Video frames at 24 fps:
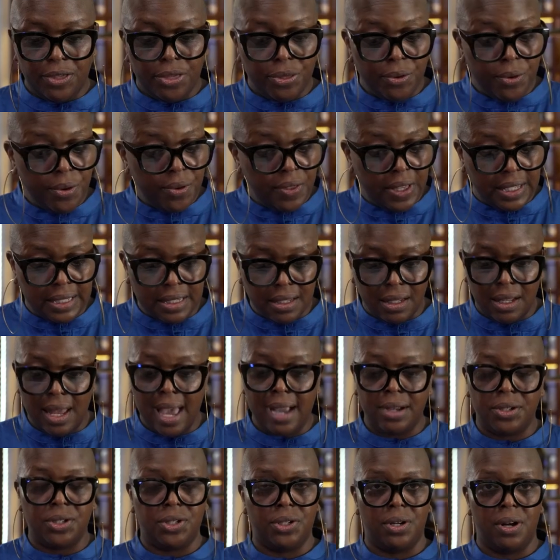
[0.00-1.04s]
Through this
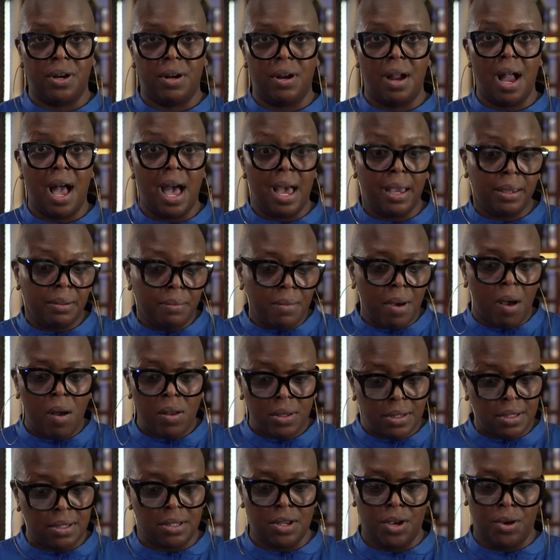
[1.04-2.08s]
lecture, I'm
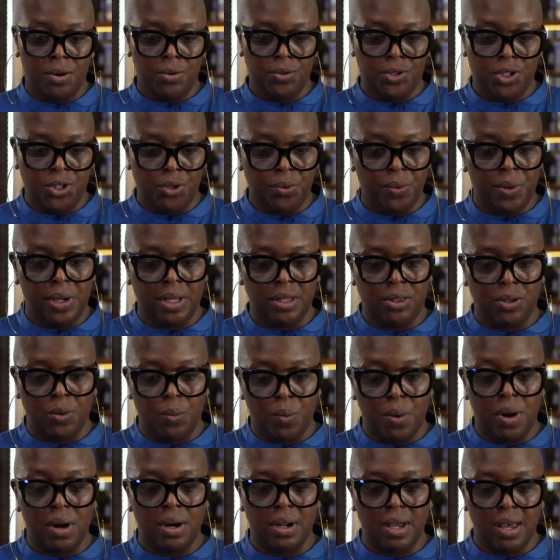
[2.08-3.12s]
also doing the
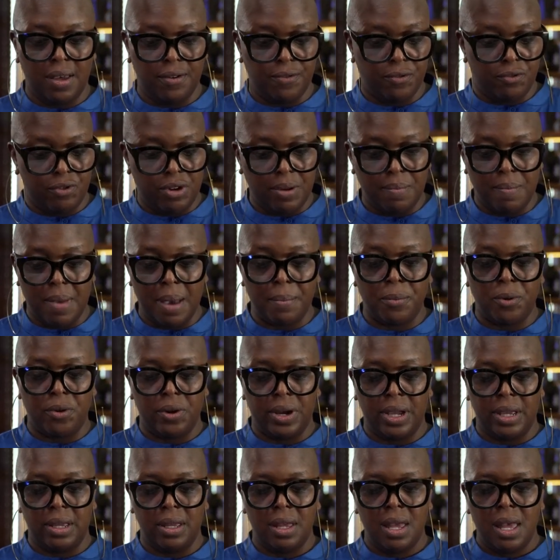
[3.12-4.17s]
work of
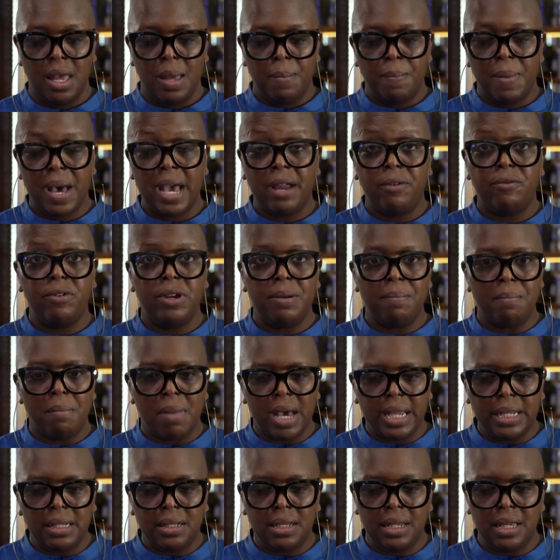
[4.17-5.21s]
rememory by
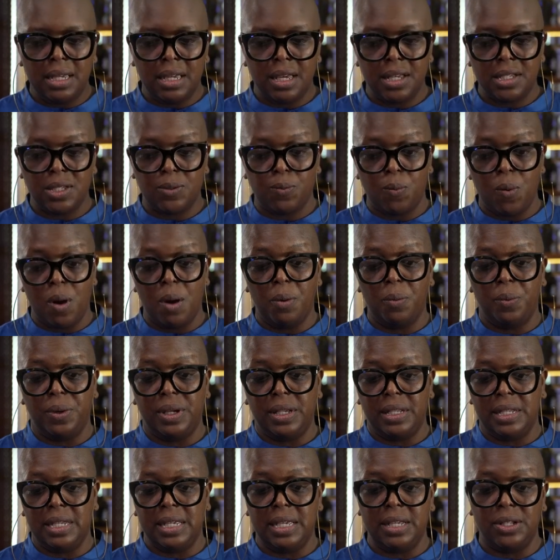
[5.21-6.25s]
reminding us what
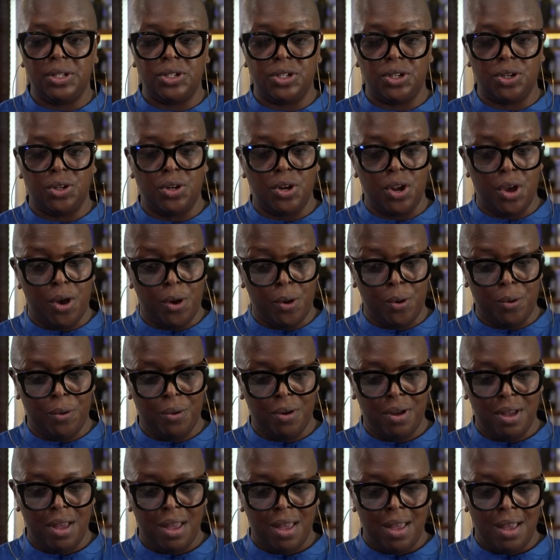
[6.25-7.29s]
we need to
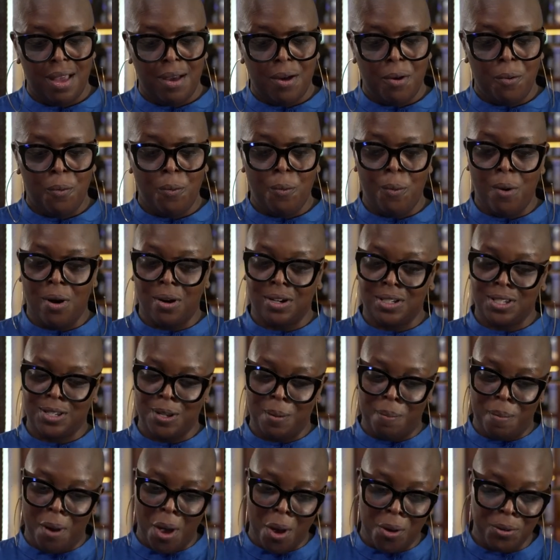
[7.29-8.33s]
know, we're
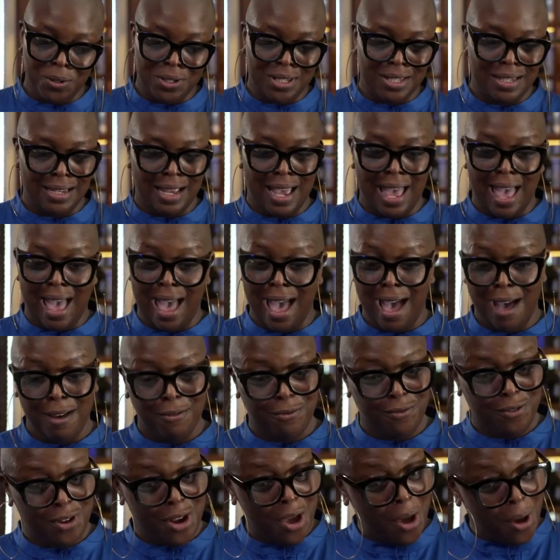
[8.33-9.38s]
supposed to
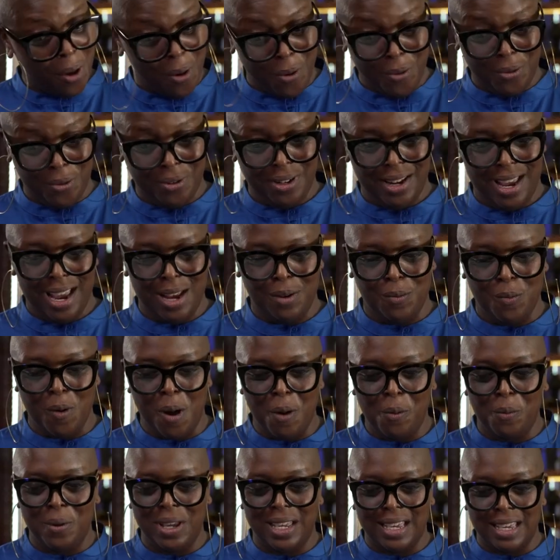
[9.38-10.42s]
have known, and
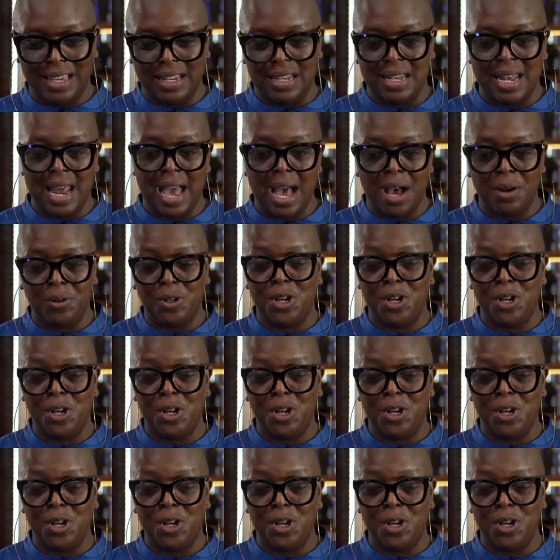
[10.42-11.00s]
what we can now